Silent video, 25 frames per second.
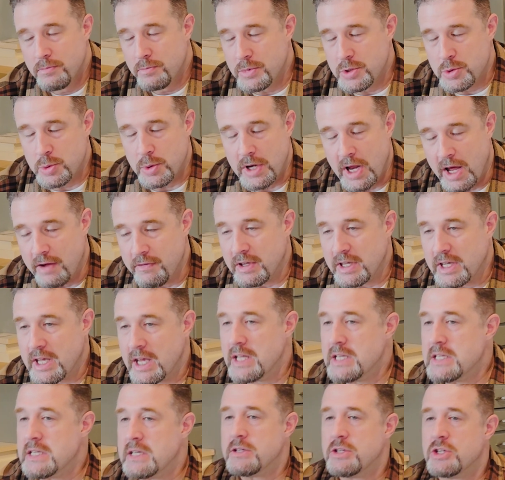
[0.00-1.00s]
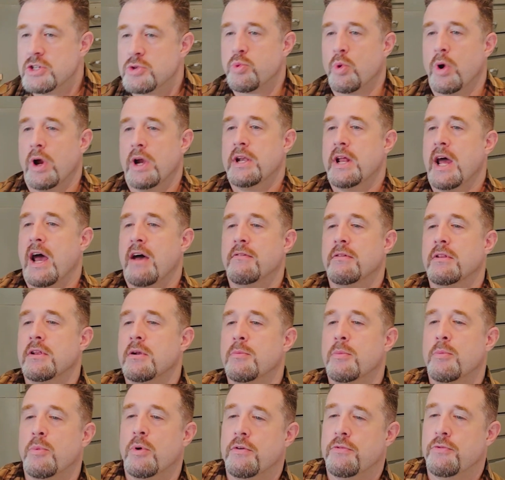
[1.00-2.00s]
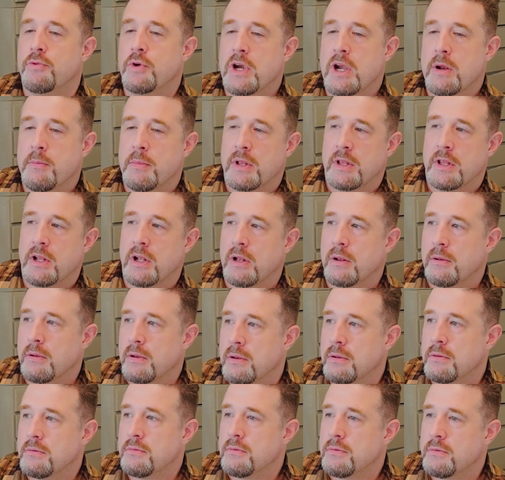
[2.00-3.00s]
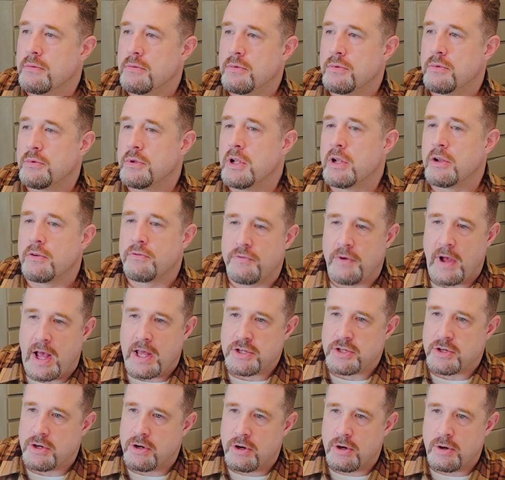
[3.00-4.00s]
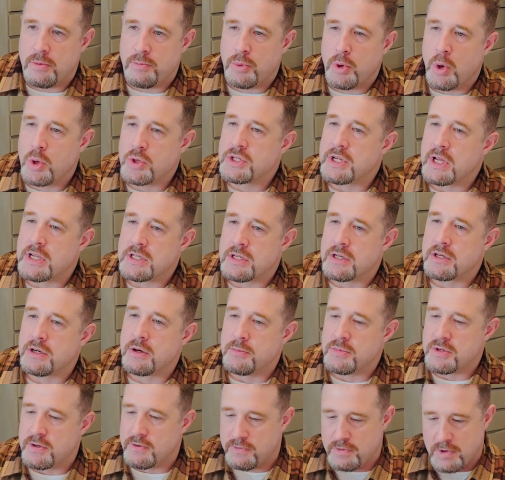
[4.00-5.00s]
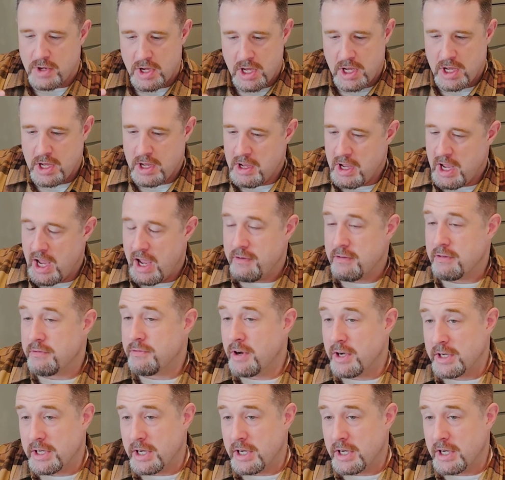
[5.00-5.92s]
between having kids and just wanting to have a little more freedom, a little faster process in terms of having fun,